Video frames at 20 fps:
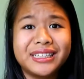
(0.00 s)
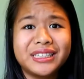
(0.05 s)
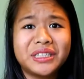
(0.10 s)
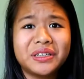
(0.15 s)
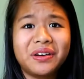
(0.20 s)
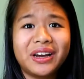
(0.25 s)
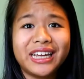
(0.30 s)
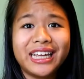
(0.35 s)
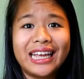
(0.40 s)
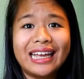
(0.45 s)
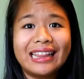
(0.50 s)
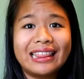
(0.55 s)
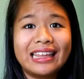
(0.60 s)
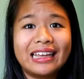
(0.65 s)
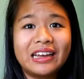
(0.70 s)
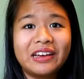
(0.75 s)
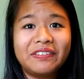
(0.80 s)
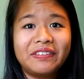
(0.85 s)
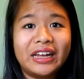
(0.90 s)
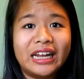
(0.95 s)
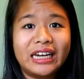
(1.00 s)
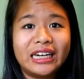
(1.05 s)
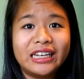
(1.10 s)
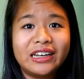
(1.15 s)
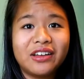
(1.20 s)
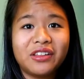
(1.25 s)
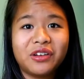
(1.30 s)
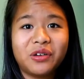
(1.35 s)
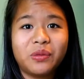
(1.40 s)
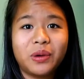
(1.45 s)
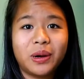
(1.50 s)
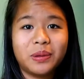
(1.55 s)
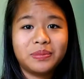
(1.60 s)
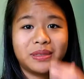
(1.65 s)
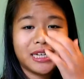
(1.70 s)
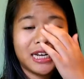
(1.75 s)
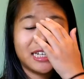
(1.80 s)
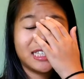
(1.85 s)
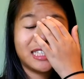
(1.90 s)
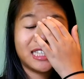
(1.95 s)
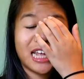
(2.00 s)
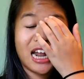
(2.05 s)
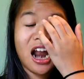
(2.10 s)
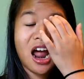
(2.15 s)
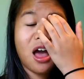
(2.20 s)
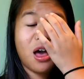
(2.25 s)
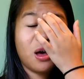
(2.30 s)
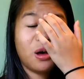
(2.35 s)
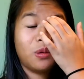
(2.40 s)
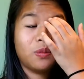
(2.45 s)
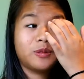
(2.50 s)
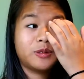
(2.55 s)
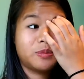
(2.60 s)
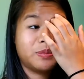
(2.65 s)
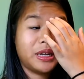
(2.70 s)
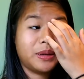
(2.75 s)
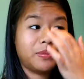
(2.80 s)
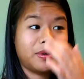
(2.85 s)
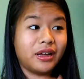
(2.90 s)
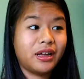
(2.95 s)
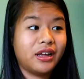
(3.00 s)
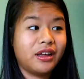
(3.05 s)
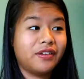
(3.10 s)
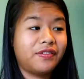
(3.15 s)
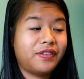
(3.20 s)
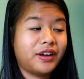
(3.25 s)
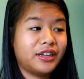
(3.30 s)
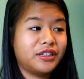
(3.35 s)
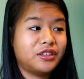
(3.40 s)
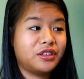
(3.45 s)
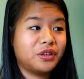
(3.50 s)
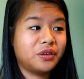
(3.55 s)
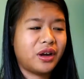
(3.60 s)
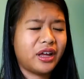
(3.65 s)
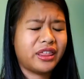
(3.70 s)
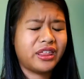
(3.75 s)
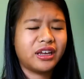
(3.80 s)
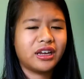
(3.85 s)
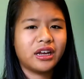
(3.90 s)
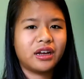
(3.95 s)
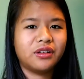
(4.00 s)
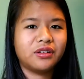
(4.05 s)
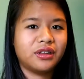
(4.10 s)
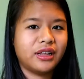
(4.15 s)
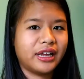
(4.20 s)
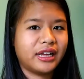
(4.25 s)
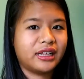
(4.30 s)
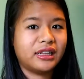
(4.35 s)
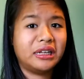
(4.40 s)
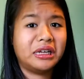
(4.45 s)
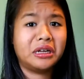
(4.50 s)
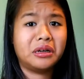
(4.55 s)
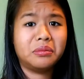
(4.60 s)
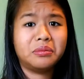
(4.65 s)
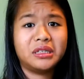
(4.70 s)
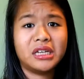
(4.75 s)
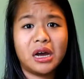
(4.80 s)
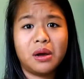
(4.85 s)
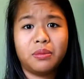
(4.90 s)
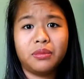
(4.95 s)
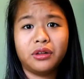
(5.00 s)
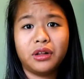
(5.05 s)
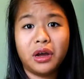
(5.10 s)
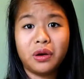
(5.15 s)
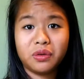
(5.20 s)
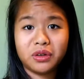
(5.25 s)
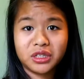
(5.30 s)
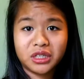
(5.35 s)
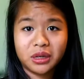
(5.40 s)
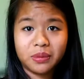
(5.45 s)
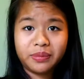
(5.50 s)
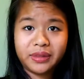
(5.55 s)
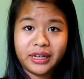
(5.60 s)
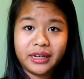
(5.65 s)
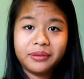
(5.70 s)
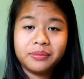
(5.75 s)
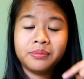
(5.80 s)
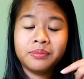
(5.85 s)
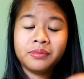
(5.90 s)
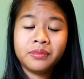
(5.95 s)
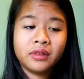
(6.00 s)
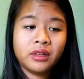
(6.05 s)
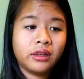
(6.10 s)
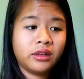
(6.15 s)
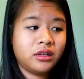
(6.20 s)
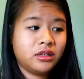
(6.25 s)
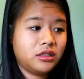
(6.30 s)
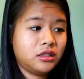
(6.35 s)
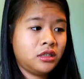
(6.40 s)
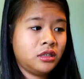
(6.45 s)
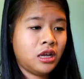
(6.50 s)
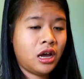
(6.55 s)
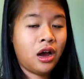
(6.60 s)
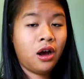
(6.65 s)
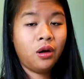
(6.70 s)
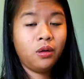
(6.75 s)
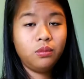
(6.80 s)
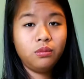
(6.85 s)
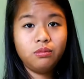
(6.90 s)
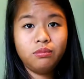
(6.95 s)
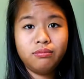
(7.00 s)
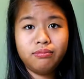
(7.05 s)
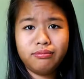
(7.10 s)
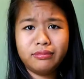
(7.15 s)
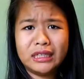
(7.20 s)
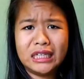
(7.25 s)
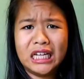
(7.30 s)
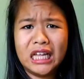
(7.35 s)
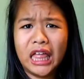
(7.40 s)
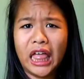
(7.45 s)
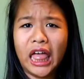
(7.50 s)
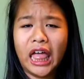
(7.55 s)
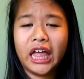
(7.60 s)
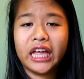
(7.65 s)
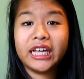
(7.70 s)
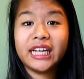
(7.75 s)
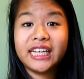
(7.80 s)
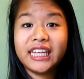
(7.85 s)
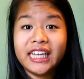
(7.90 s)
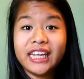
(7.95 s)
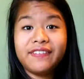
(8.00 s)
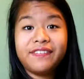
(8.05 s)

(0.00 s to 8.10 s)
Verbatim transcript: so I can't think of any other websites that helped me, but if I do, I think I'll like link them down below or something. So, uh, give